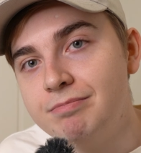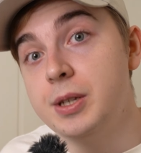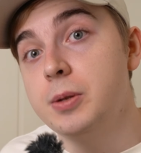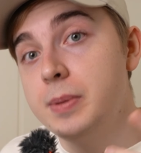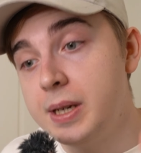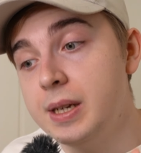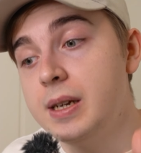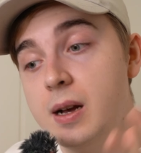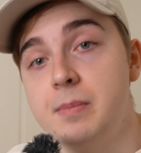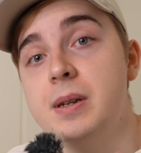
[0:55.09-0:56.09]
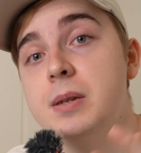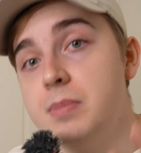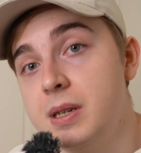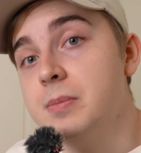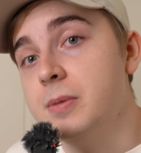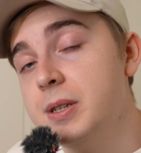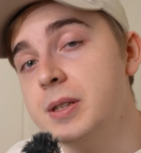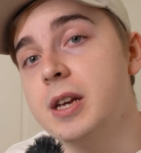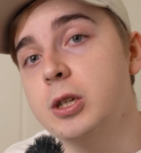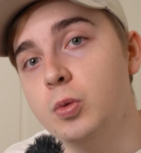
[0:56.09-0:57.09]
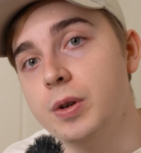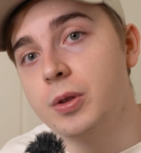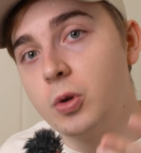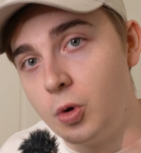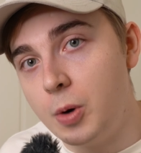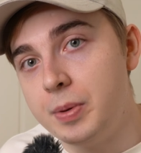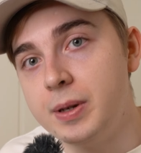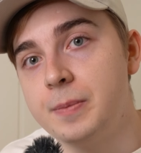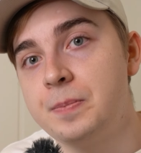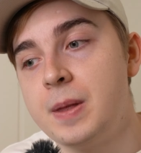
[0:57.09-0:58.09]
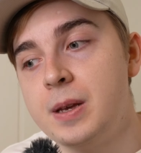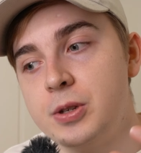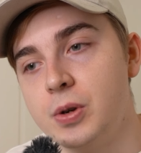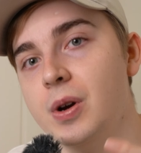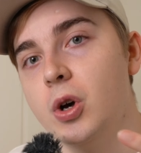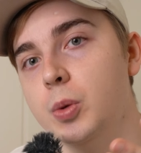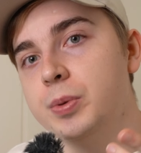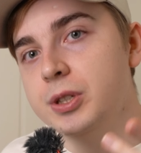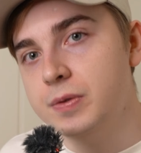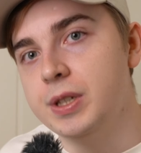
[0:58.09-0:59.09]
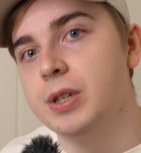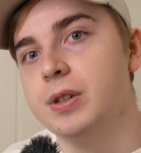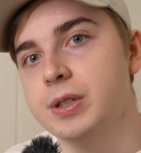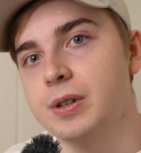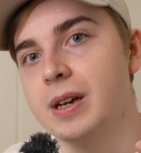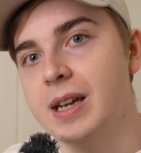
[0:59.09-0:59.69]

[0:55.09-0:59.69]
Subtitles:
In the beginning I made big mistakes with cropping, so I hope this video is gonna